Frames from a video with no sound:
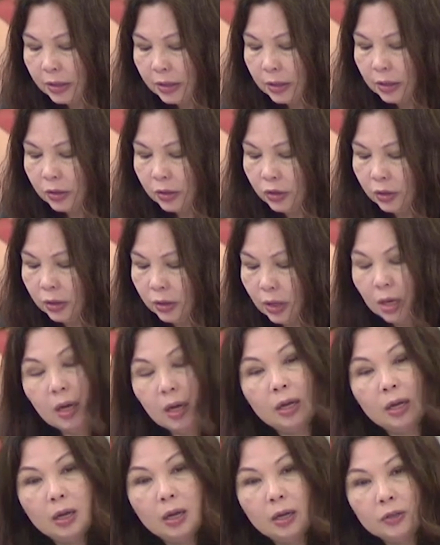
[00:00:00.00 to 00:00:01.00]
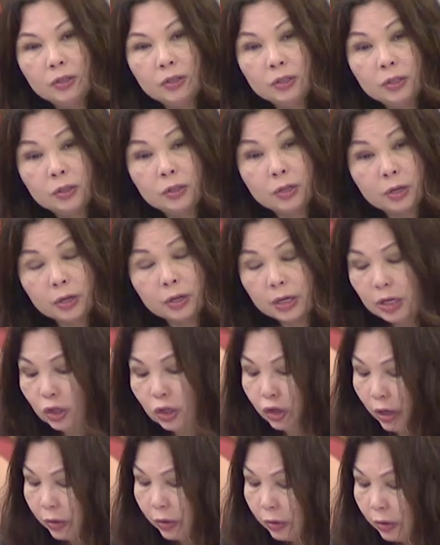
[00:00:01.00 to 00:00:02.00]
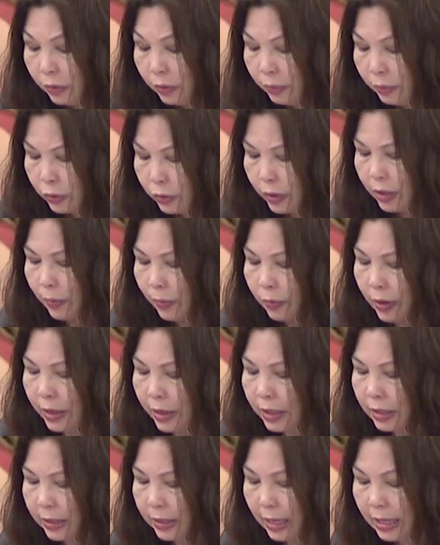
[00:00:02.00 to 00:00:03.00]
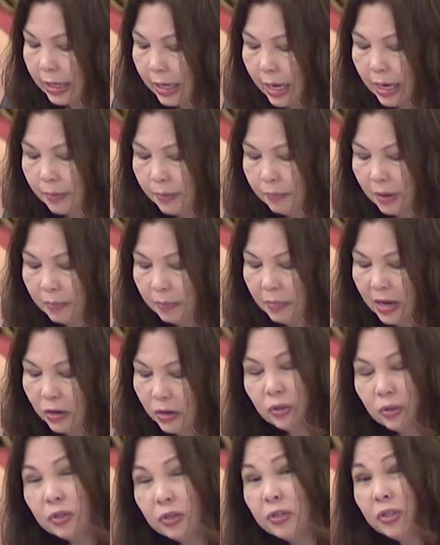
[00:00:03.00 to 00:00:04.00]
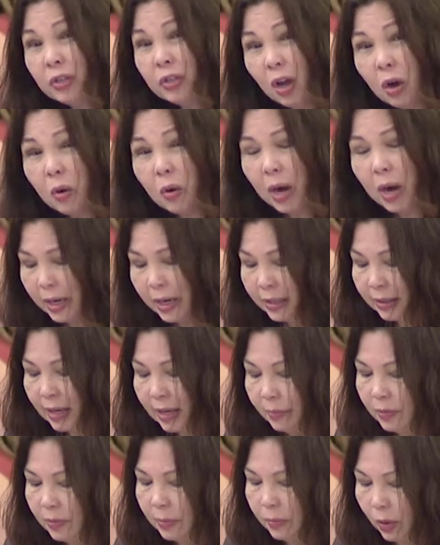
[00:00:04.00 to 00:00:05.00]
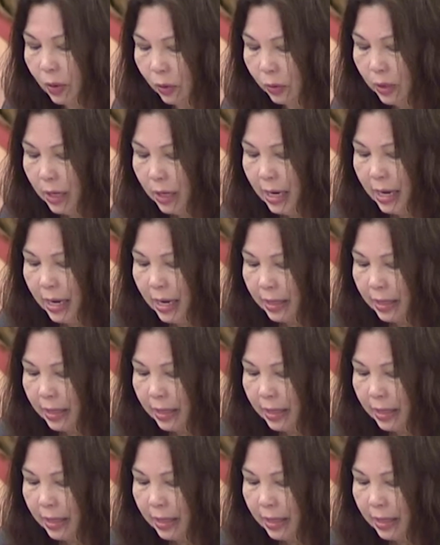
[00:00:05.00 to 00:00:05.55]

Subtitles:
to be Assistant Attorney General during the prior decade, but made you so unacceptable